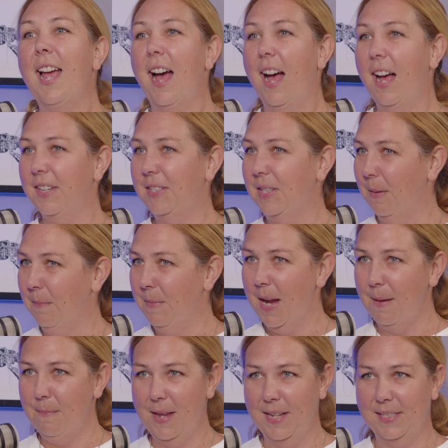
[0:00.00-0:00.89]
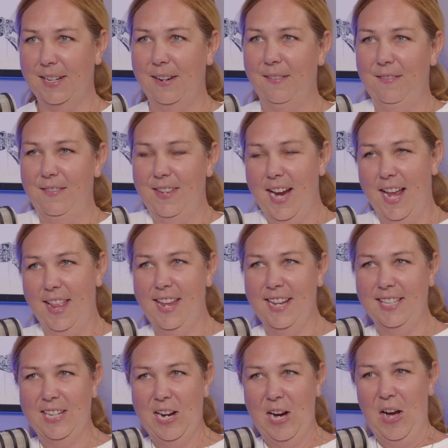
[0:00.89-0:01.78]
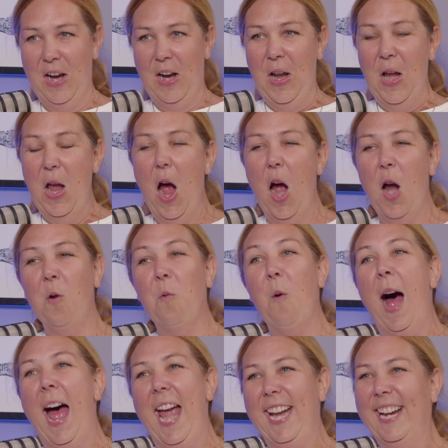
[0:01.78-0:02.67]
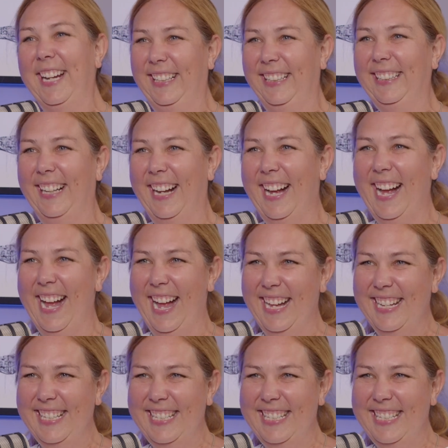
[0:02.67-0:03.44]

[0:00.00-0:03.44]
Awesome. Yep, that's our yeah, that's our our why. Yeah, uh-huh,